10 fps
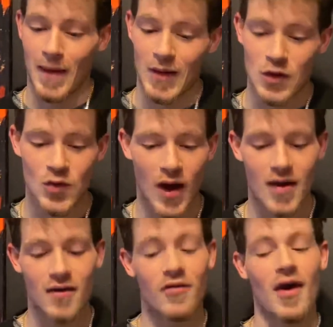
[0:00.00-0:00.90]
You got
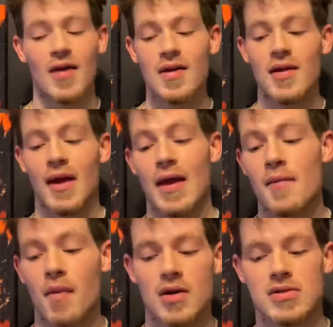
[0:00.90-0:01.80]
Cavani and
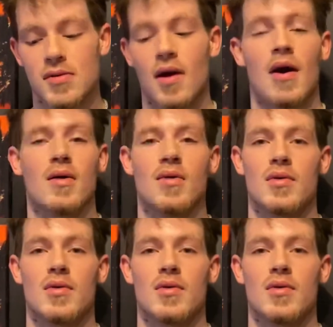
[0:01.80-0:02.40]
Marcel out